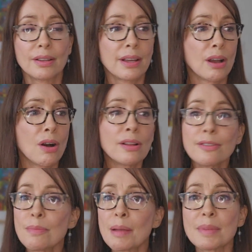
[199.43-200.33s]
Like
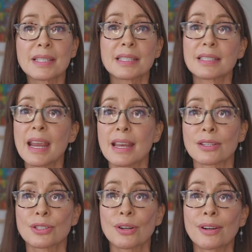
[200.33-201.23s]
all of my
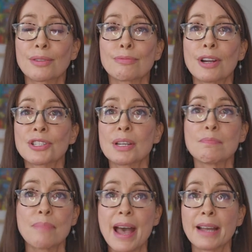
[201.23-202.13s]
mistakes started
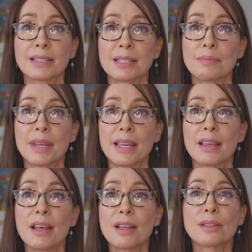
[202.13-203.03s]
rushing back to
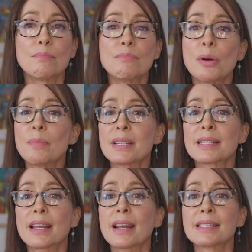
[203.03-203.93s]
me. The
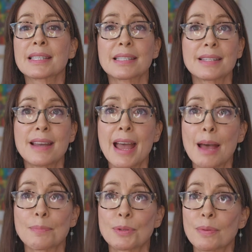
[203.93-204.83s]
moments that I
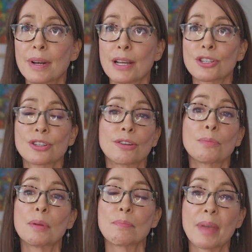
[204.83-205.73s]
snapped when I should
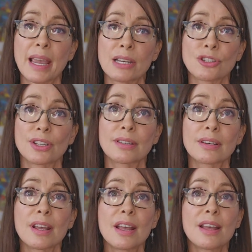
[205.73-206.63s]
have been patient.
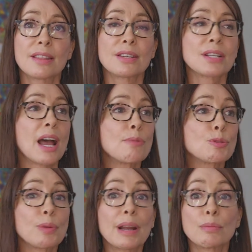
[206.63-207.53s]
The
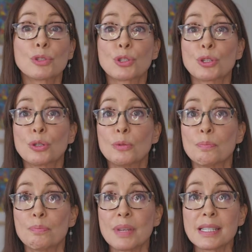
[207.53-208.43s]
times when I was too
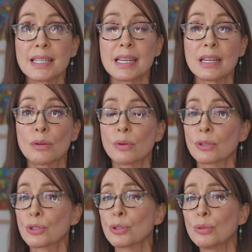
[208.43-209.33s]
busy
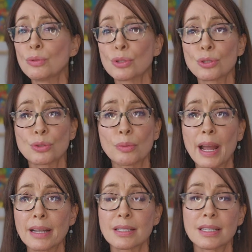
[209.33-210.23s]
or too
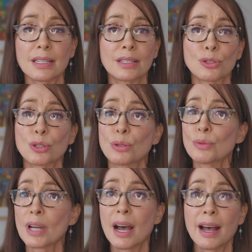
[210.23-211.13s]
distracted, too
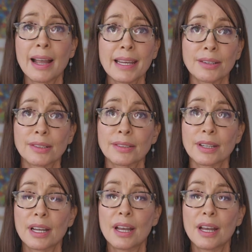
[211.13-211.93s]
tired.